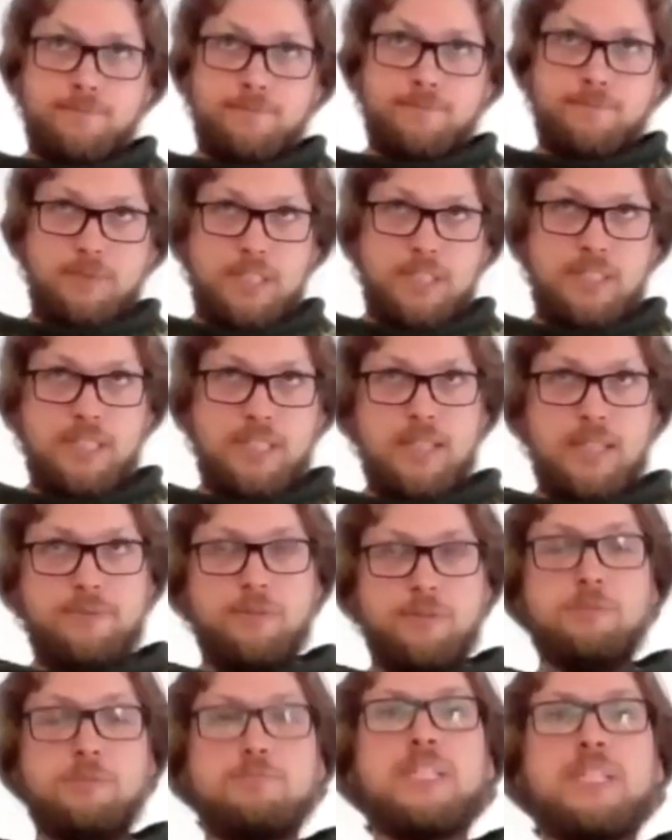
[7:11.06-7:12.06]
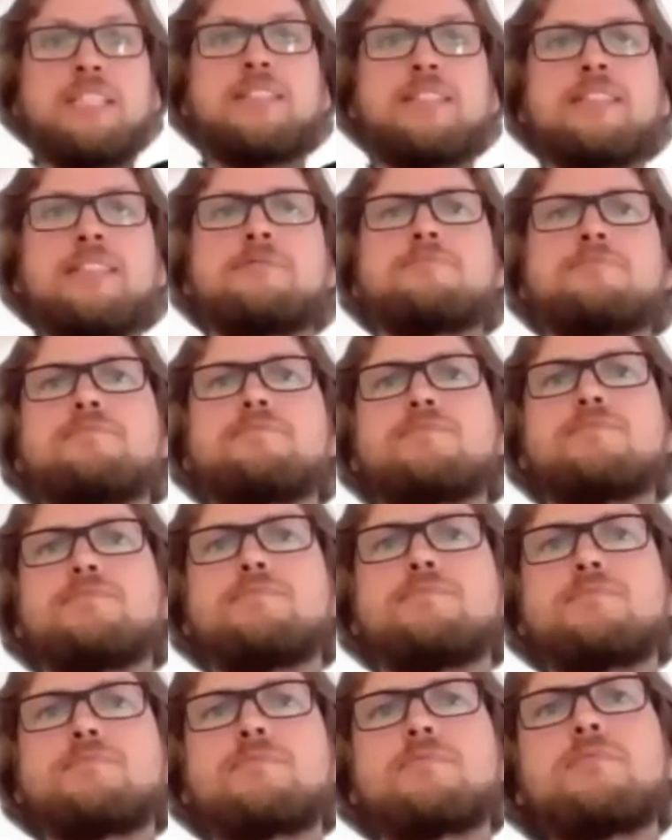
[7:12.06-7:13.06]
instead of competing,
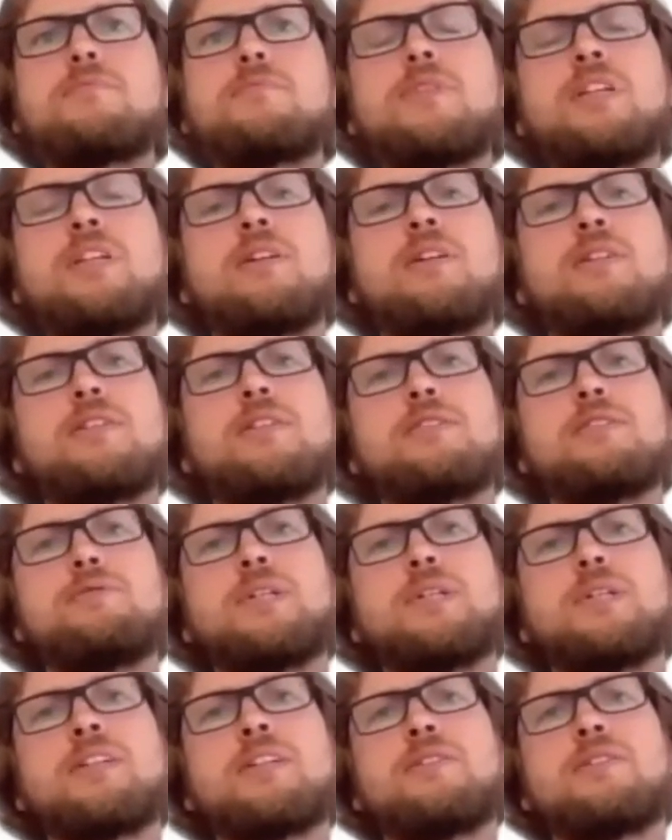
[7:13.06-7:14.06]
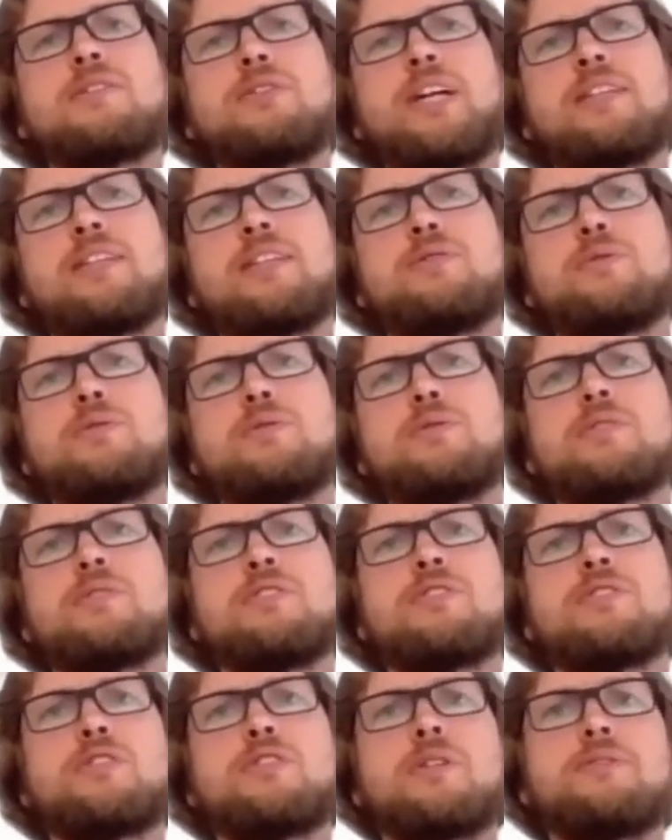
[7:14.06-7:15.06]
we can create tools
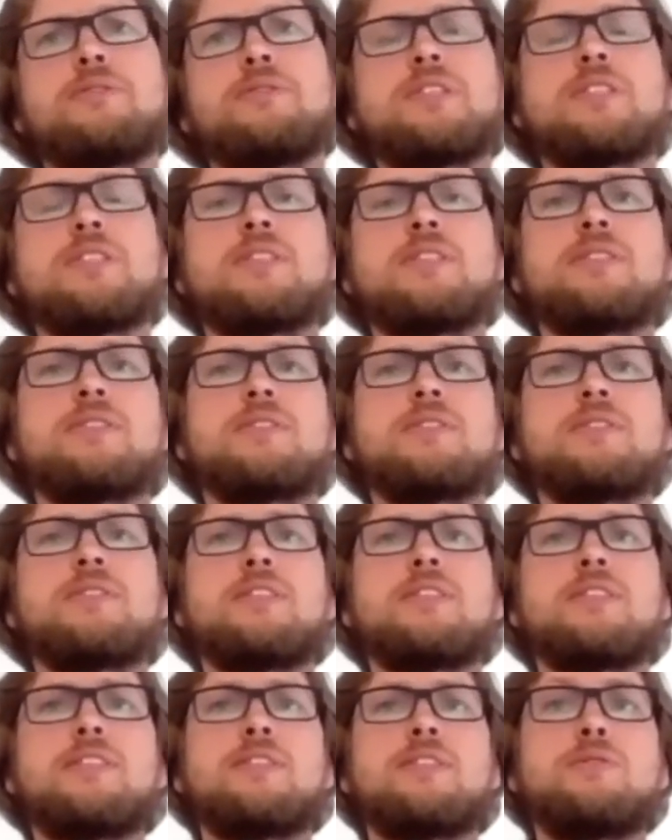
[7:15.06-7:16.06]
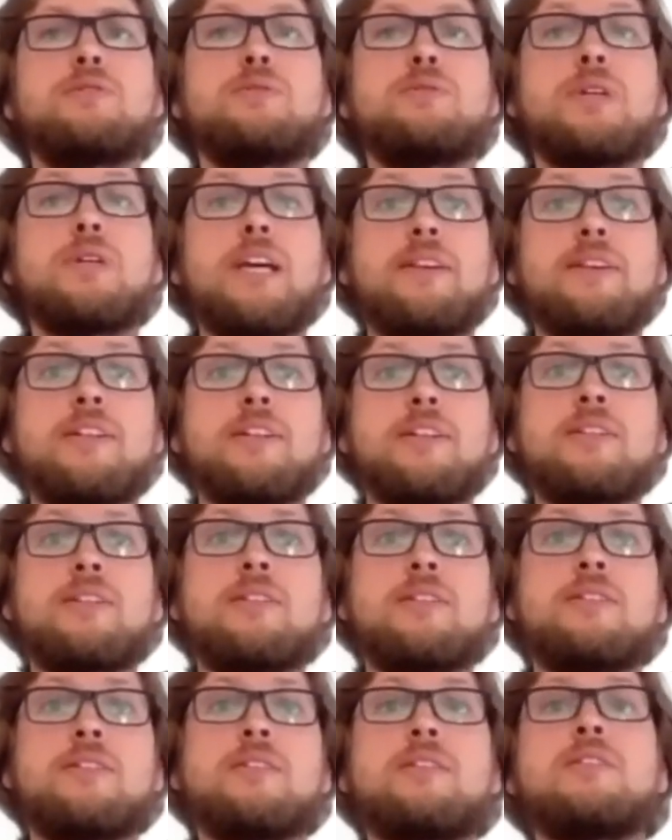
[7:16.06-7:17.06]
and services together
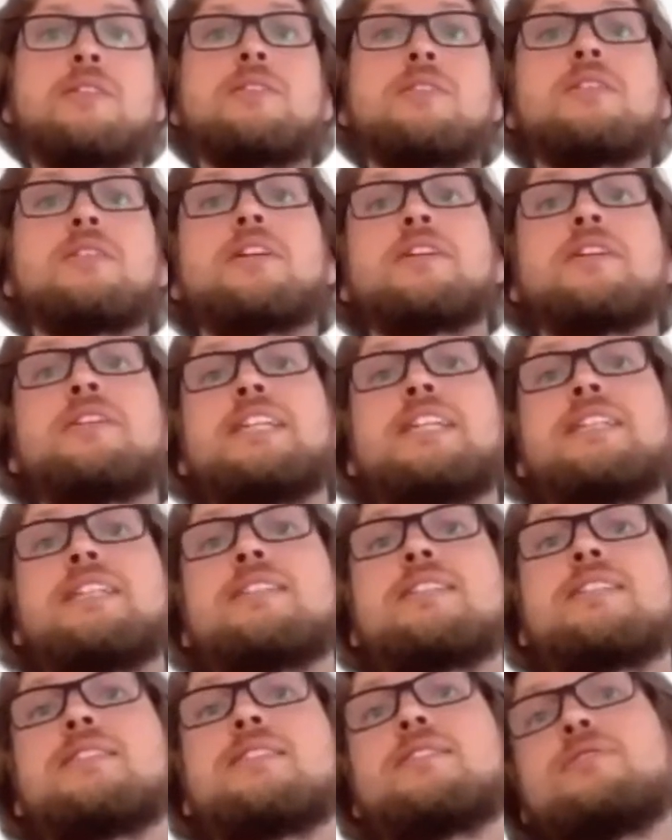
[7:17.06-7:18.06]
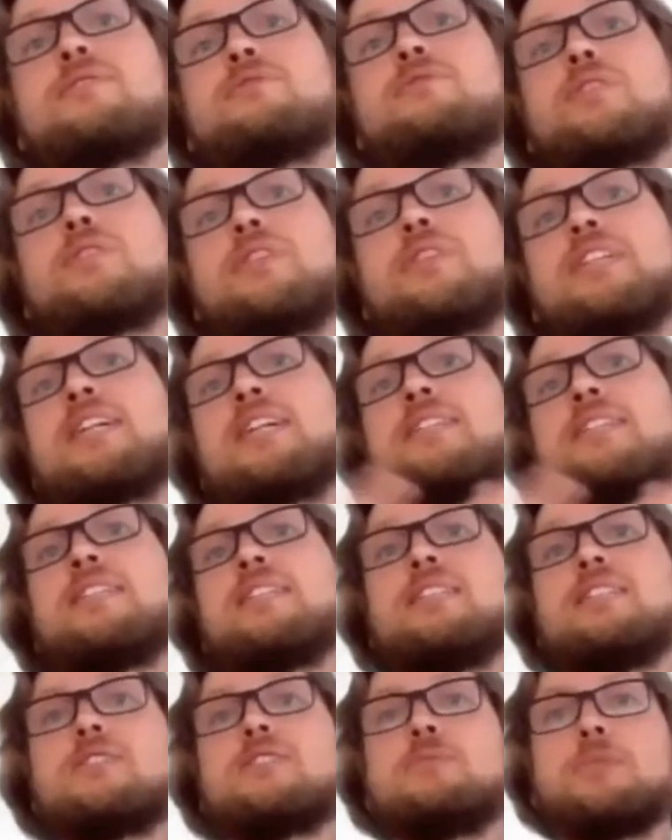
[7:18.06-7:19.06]
that are needed for the
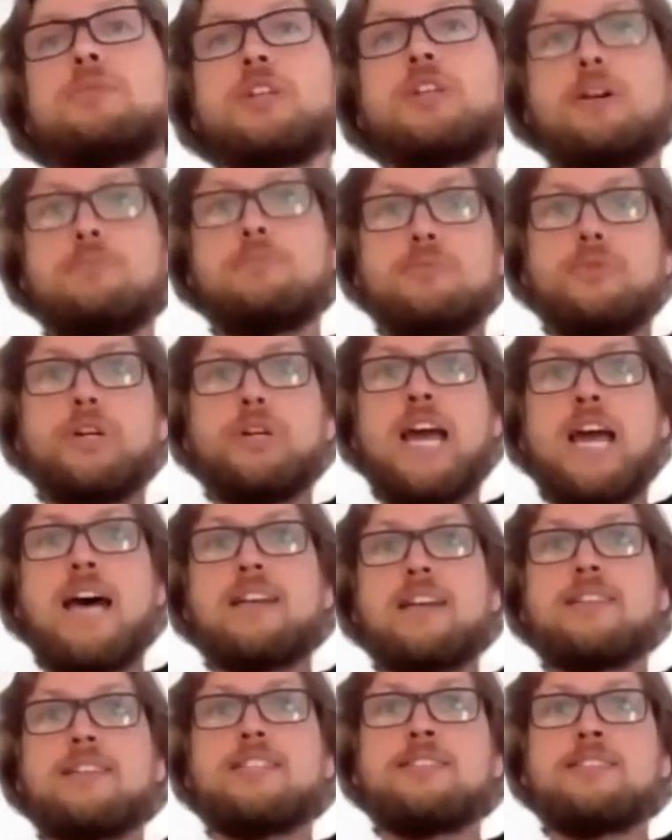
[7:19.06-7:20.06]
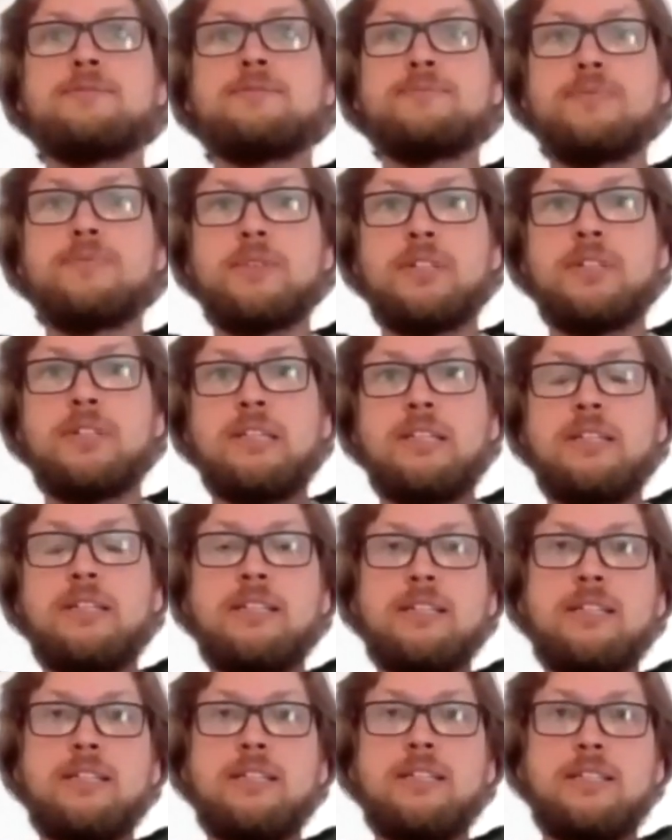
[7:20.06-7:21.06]
ideas to become reality.
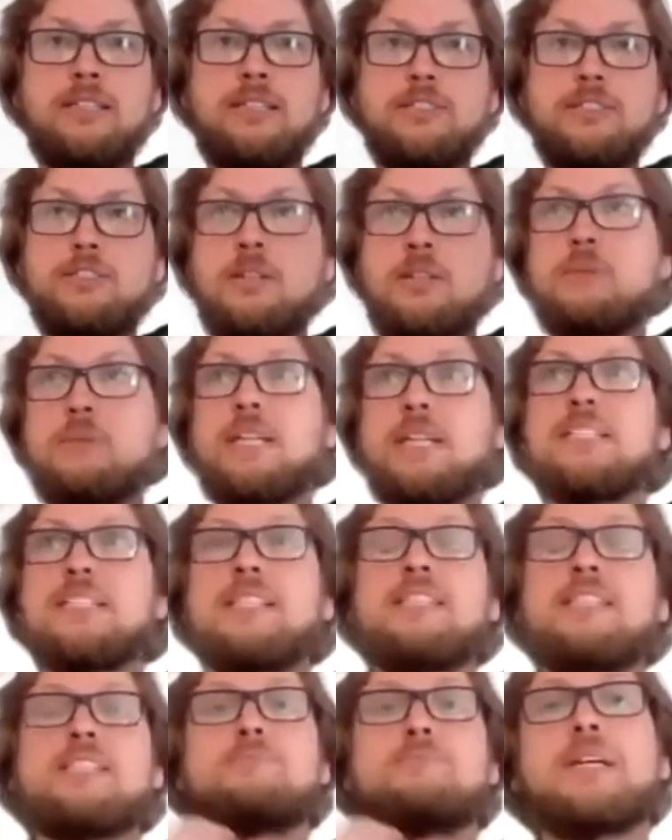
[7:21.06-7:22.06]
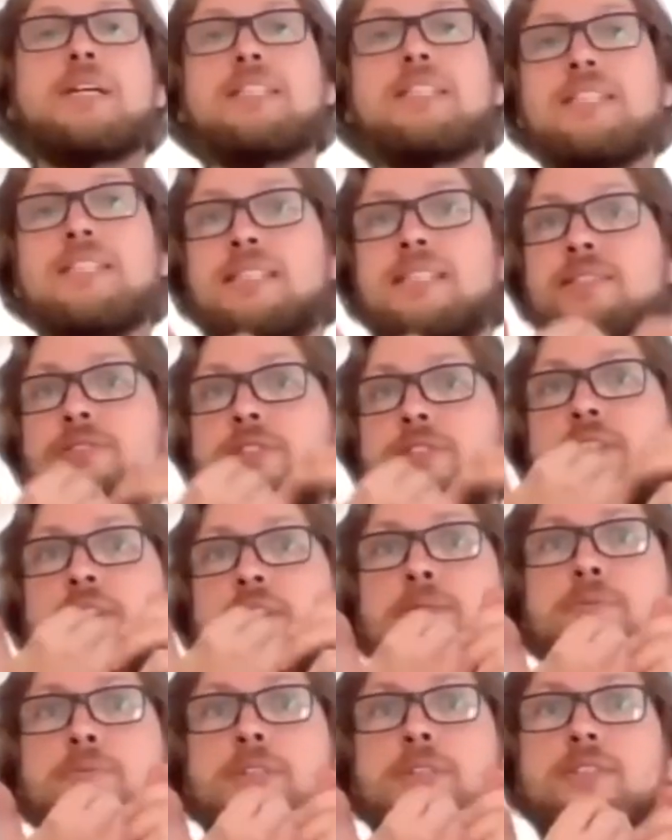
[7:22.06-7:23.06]
Some ideas might need 3D
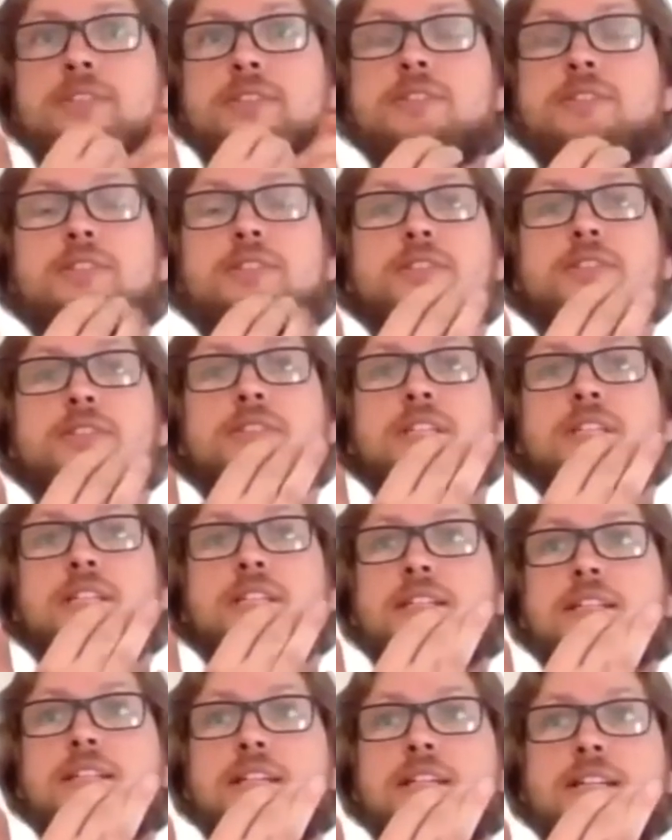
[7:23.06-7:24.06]
printers and